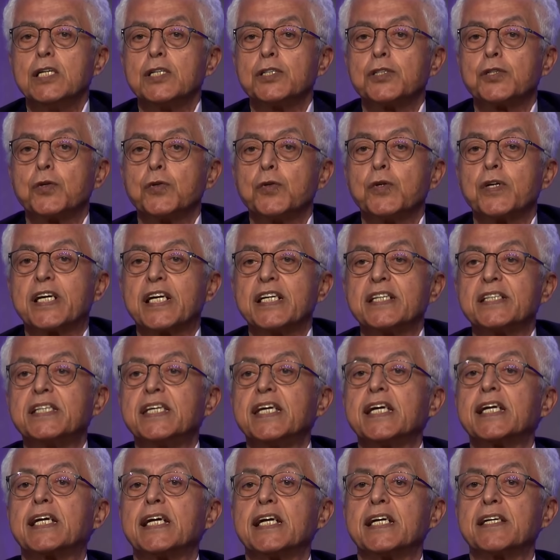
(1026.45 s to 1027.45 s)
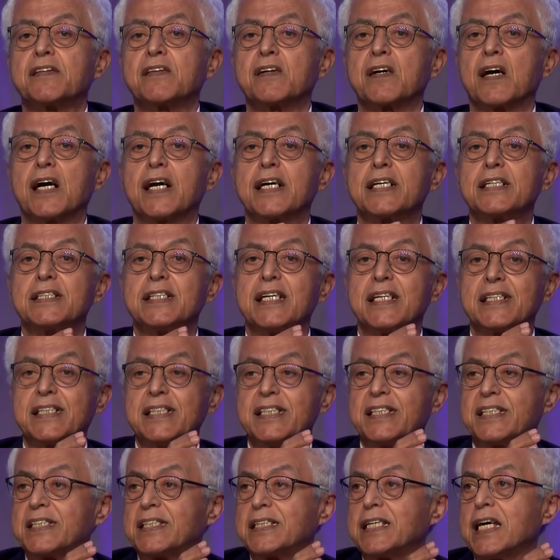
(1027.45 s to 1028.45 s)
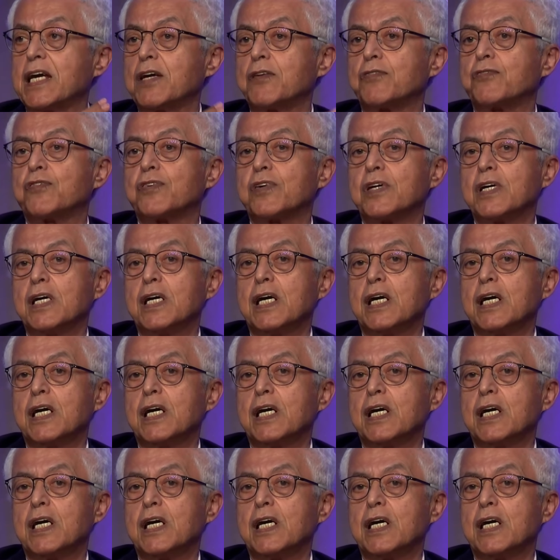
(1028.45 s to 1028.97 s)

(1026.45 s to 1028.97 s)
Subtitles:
So you can take a drug that is safe,